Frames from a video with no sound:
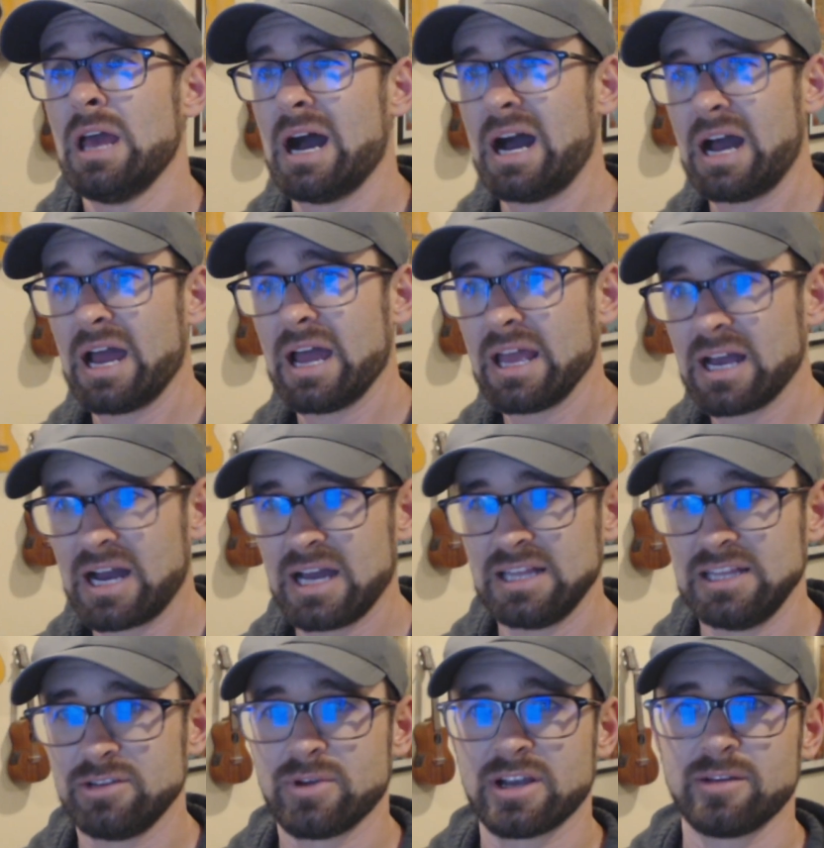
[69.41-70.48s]
I
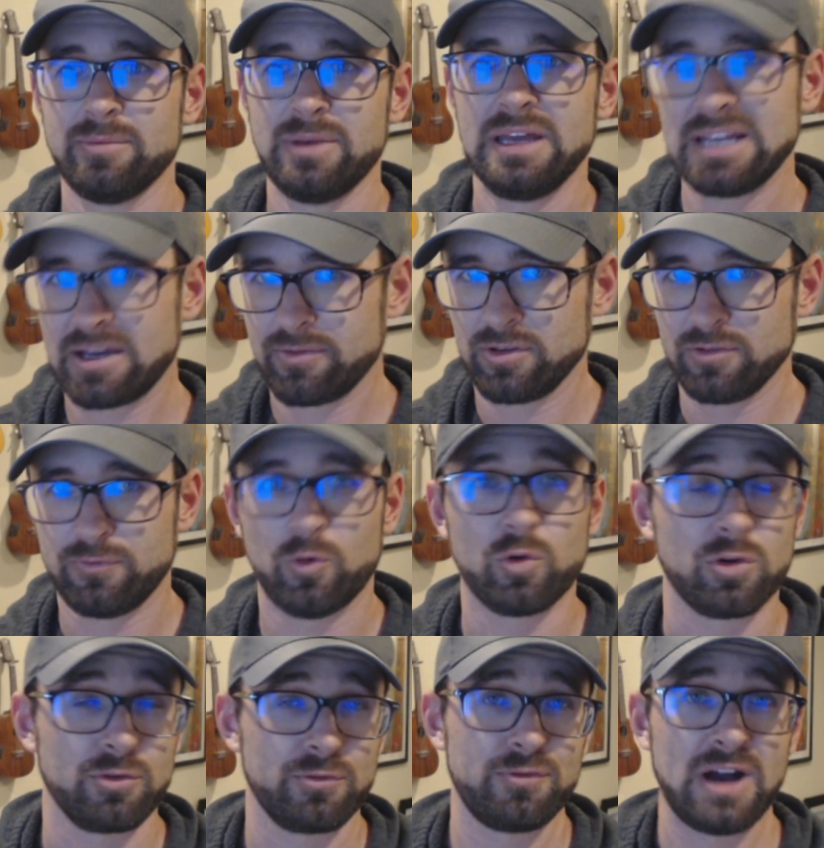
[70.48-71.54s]
highly recommend having
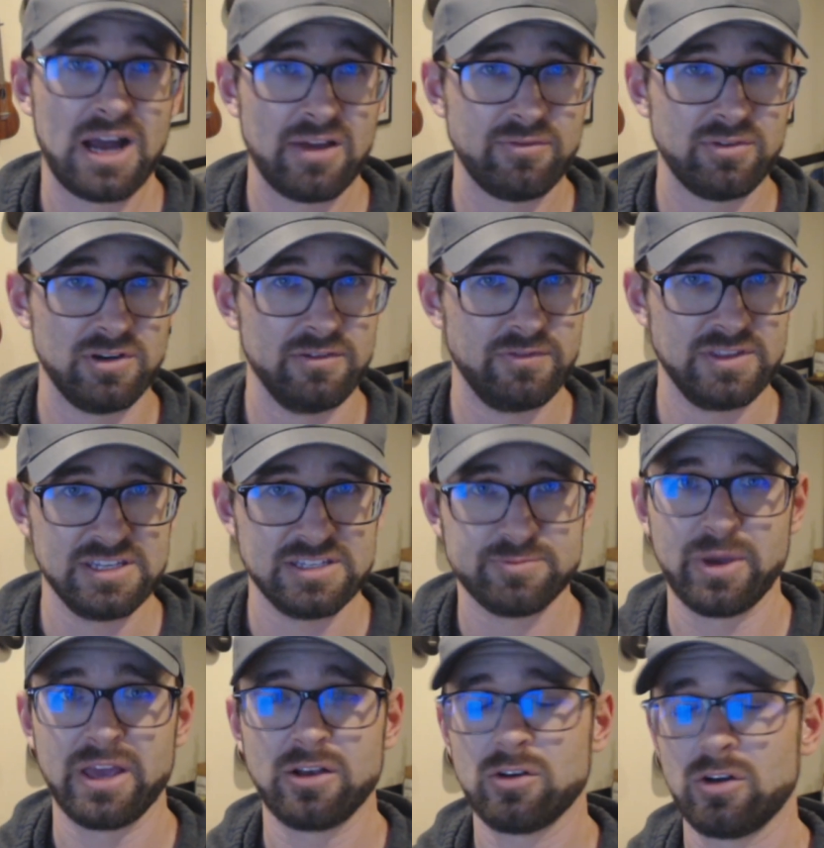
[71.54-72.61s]
4 or 5 of these
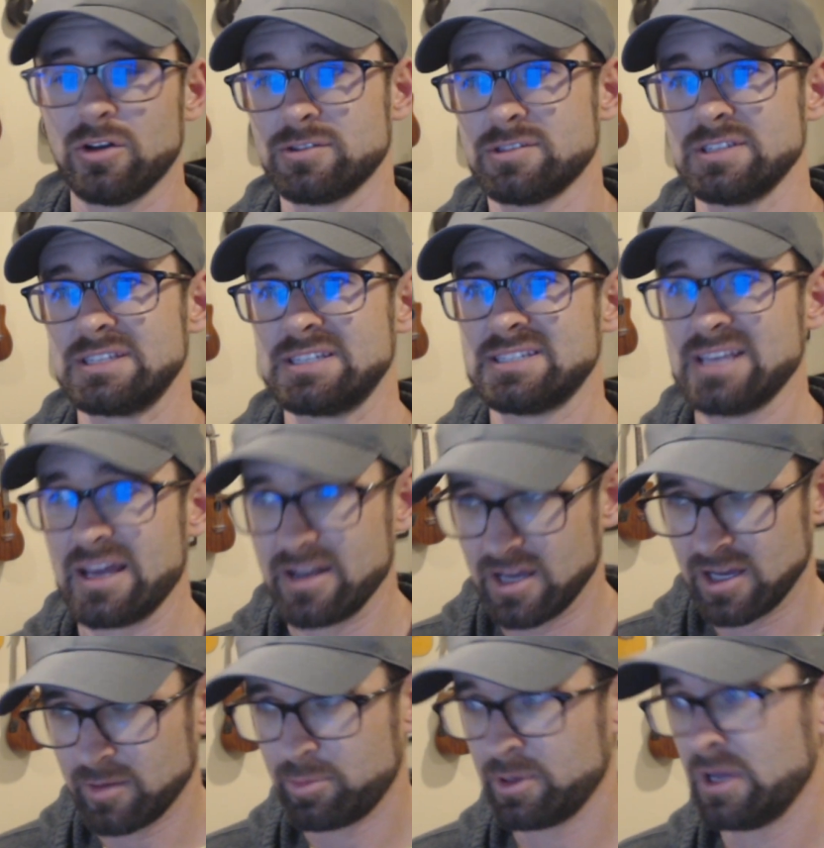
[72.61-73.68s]
bank alts set
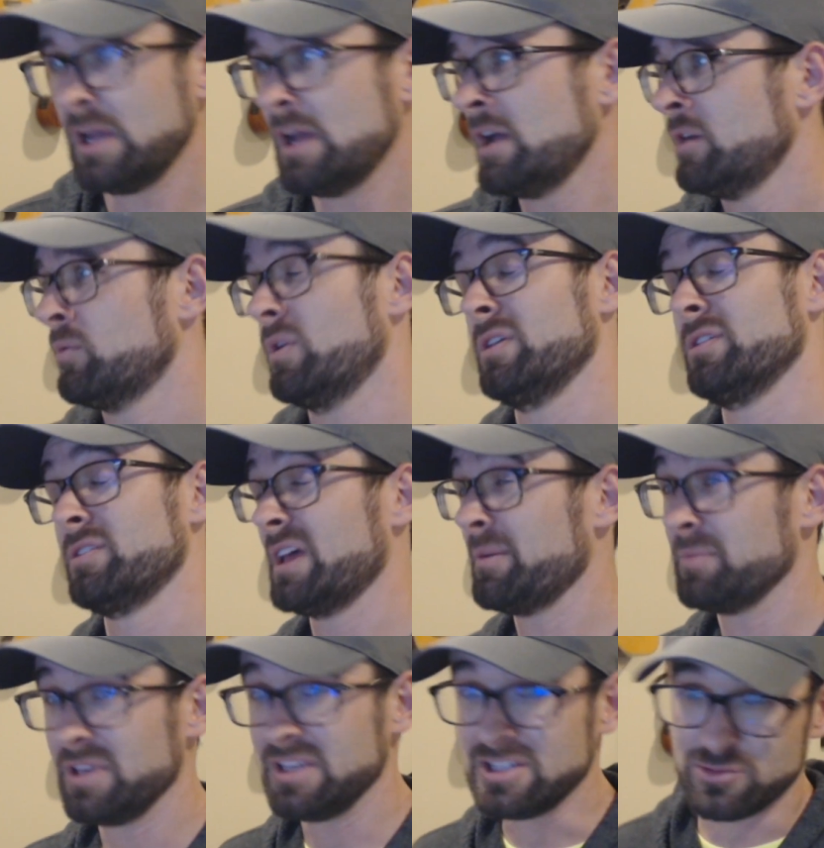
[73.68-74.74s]
up, whether that
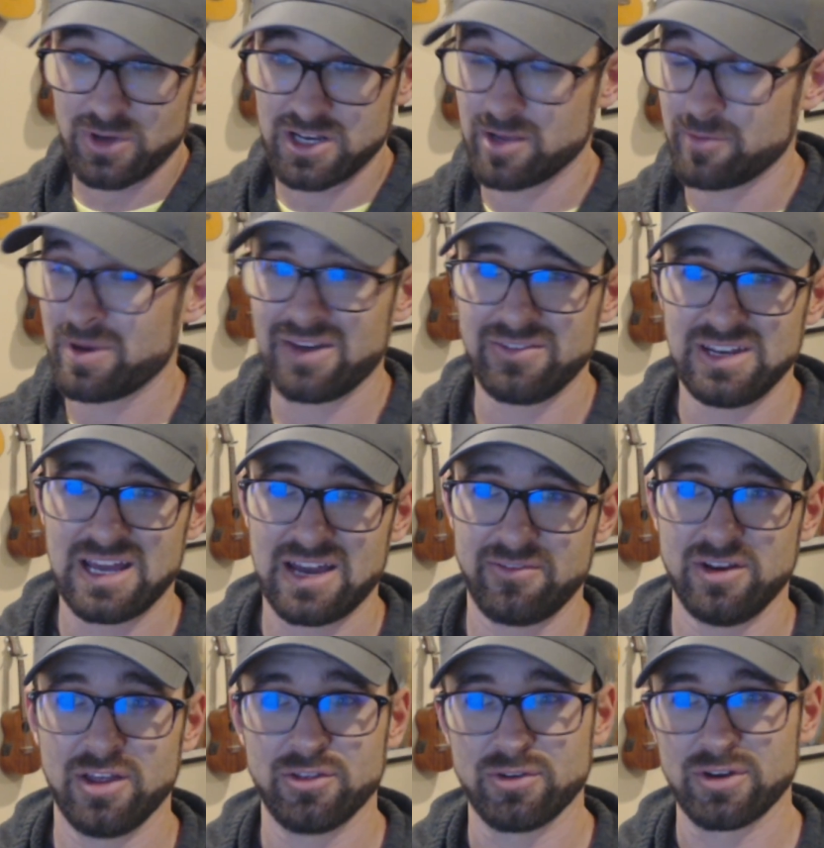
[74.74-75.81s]
means you end up having to have
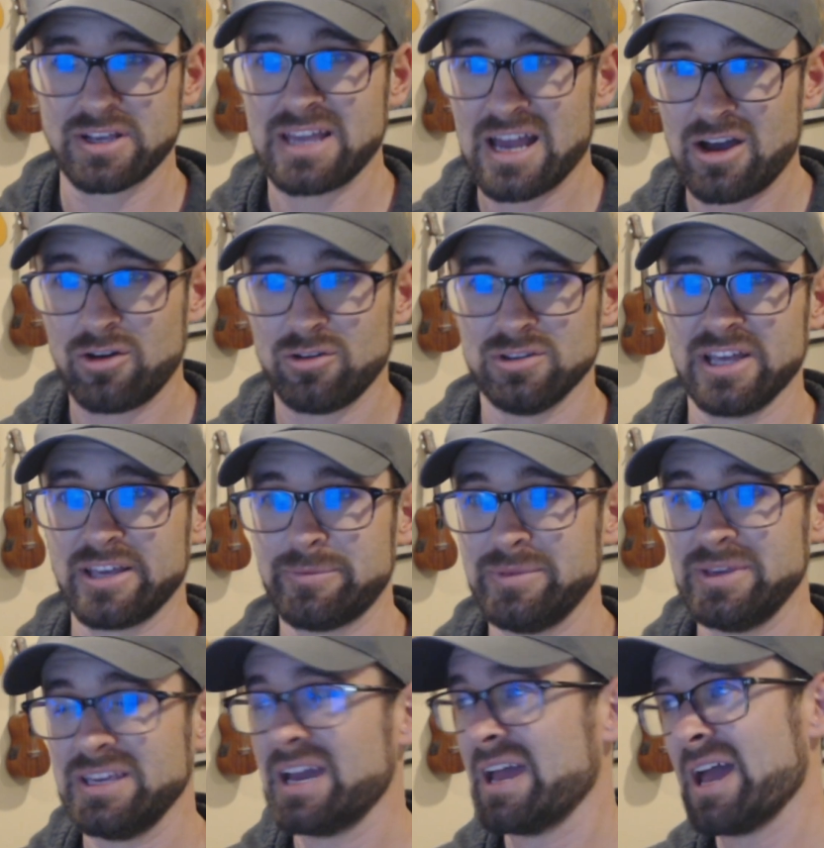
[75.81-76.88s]
another account. Like
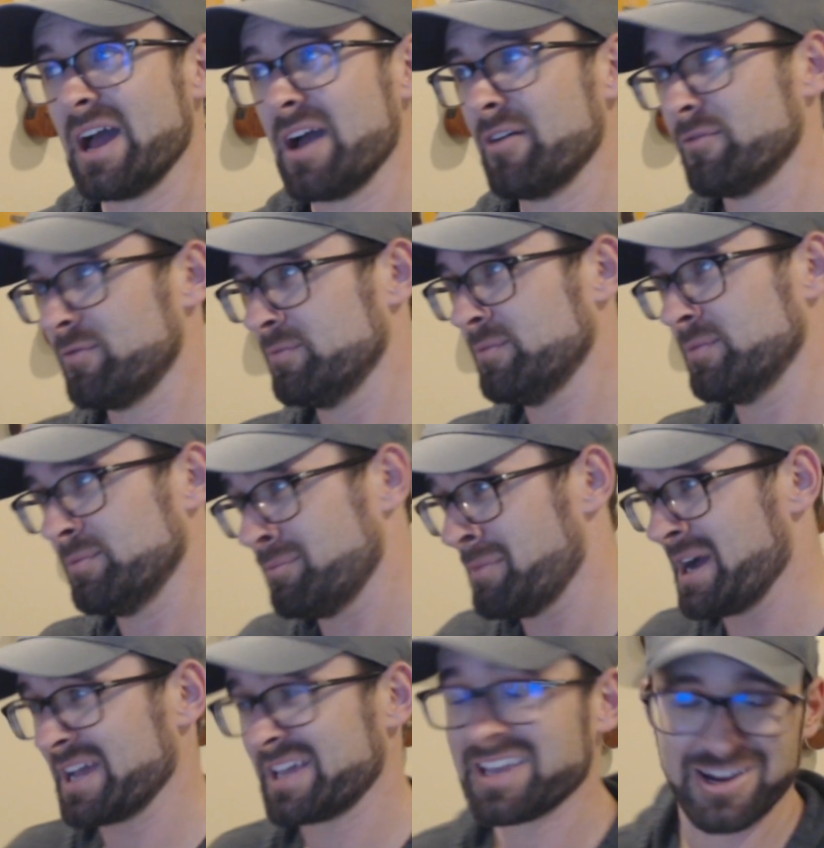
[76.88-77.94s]
me, I have
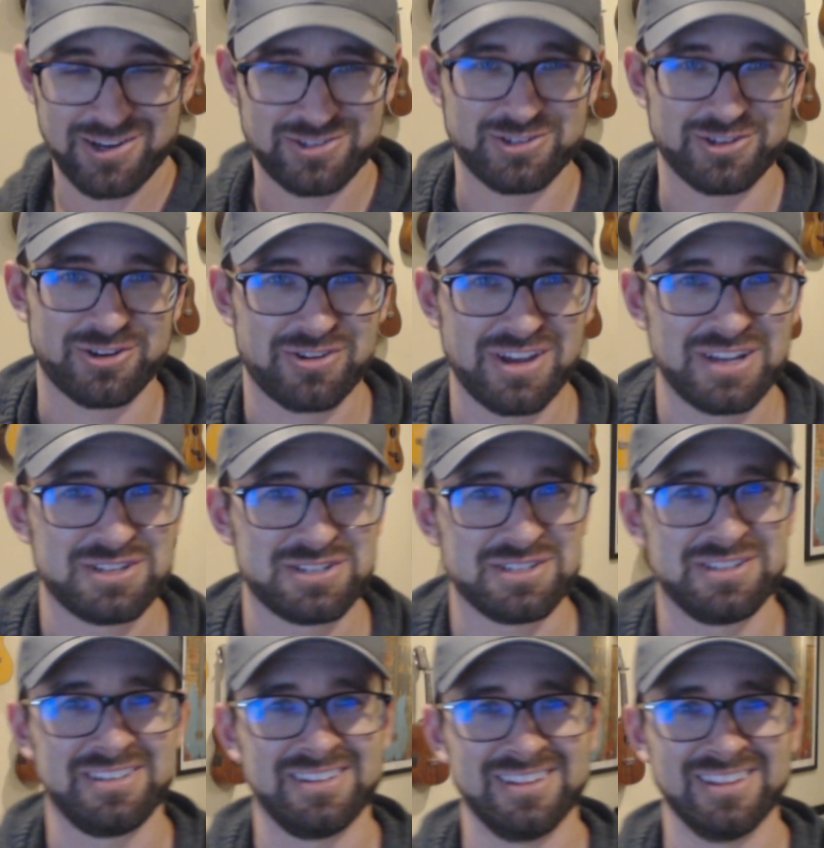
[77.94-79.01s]
my character
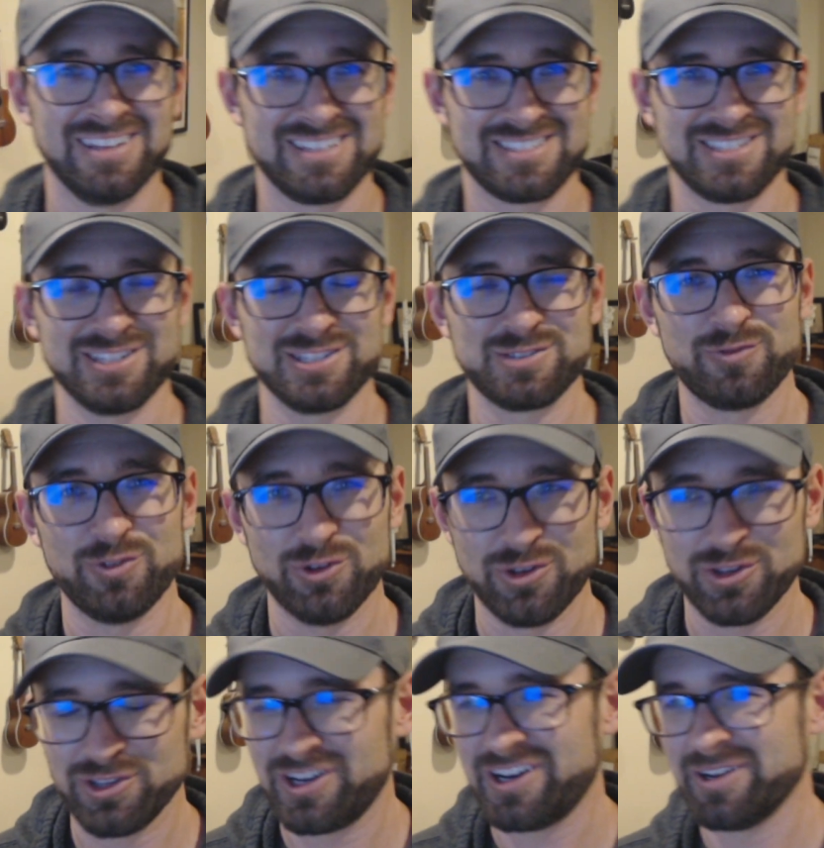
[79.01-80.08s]
creation list is
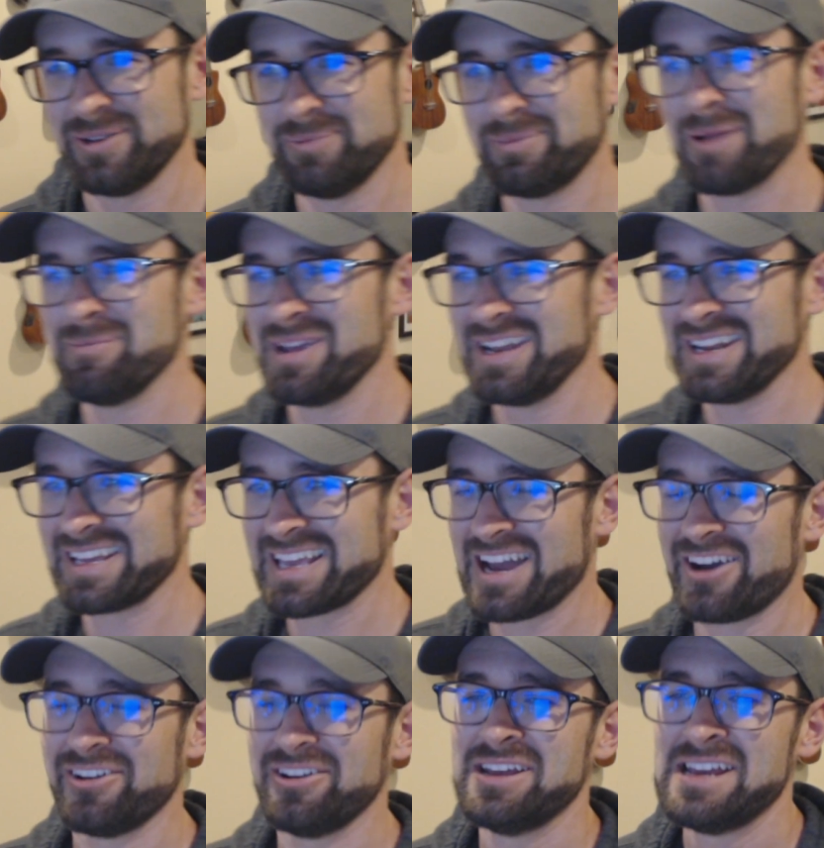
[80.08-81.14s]
full on my main
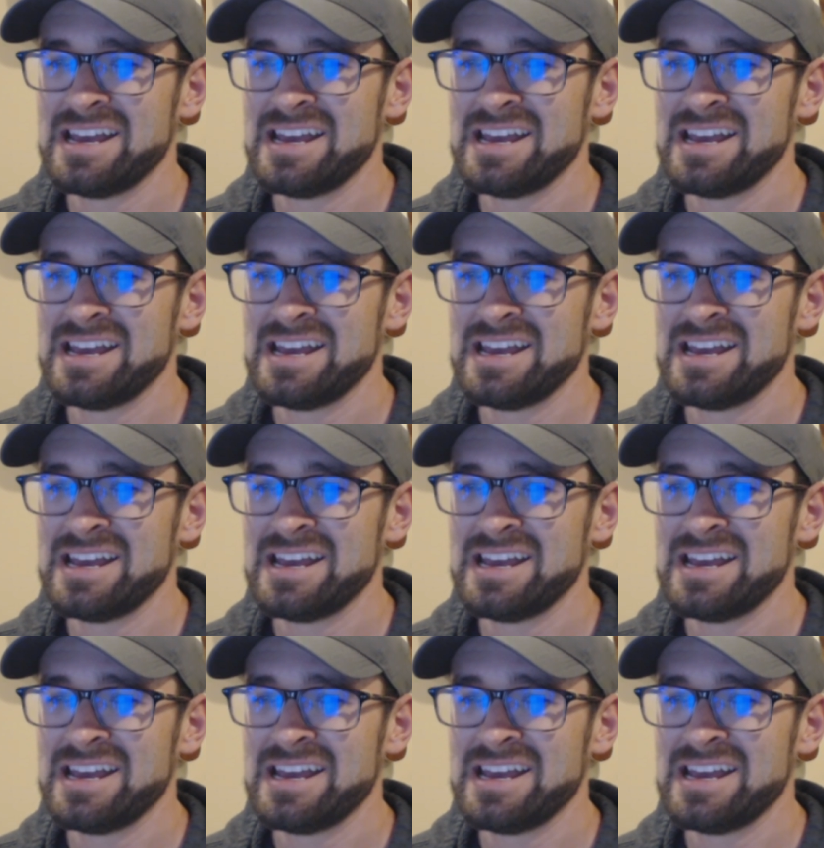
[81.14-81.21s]
account.